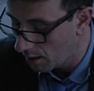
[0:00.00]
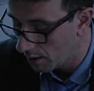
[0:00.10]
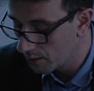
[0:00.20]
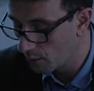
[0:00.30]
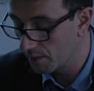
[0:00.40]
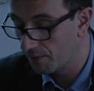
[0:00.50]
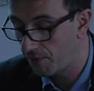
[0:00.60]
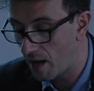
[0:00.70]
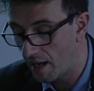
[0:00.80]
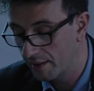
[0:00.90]
you will
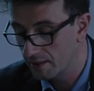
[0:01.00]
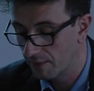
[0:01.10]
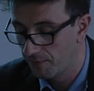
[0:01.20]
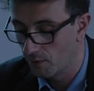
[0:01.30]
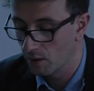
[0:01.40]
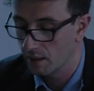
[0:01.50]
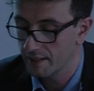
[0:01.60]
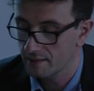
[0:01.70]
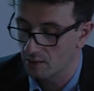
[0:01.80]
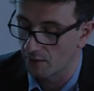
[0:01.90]
find a full
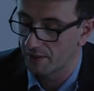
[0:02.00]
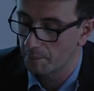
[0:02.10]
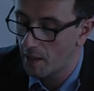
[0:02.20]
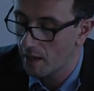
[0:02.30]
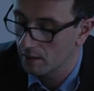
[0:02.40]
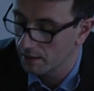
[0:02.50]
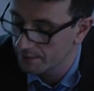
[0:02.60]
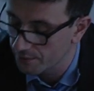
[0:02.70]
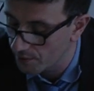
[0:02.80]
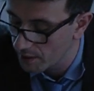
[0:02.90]
list of the
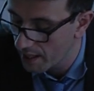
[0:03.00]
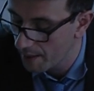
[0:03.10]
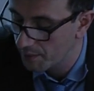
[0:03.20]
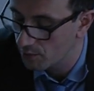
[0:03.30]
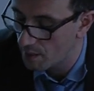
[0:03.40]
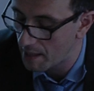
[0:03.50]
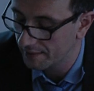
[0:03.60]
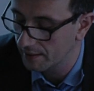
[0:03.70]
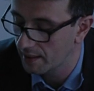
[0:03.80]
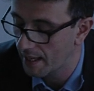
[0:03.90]
paraliterary
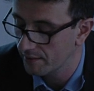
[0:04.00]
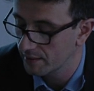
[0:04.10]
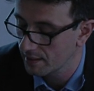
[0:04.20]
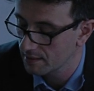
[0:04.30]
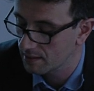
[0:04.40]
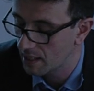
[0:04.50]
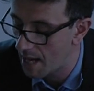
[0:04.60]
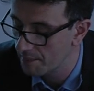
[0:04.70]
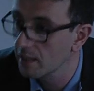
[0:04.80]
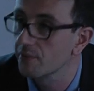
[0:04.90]
epigrammatic evidence
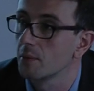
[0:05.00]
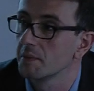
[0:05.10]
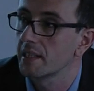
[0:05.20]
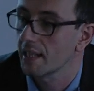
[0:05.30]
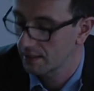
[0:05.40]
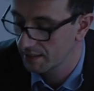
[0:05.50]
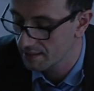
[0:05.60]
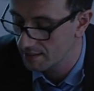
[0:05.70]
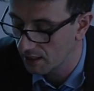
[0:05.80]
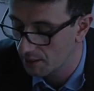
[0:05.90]
coming from the
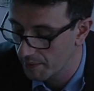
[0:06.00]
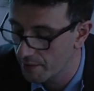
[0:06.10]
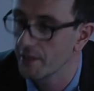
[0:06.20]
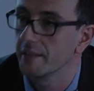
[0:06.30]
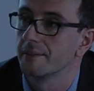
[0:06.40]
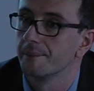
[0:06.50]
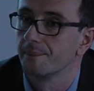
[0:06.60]
Hellenistic period.